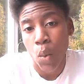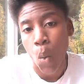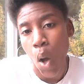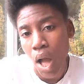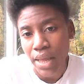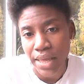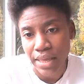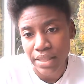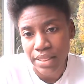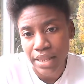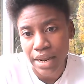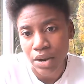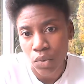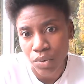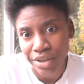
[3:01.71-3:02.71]
walking that
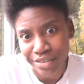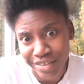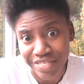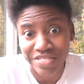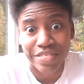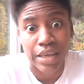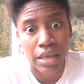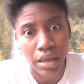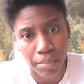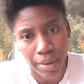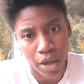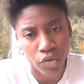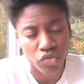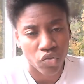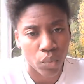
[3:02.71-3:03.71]
I don't need to think
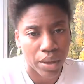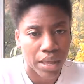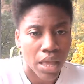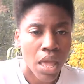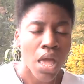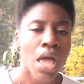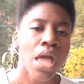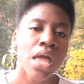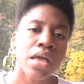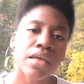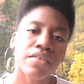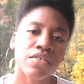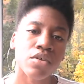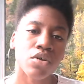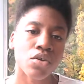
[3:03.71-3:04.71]
about doing
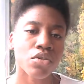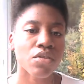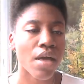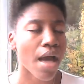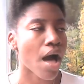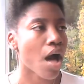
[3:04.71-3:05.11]
is a good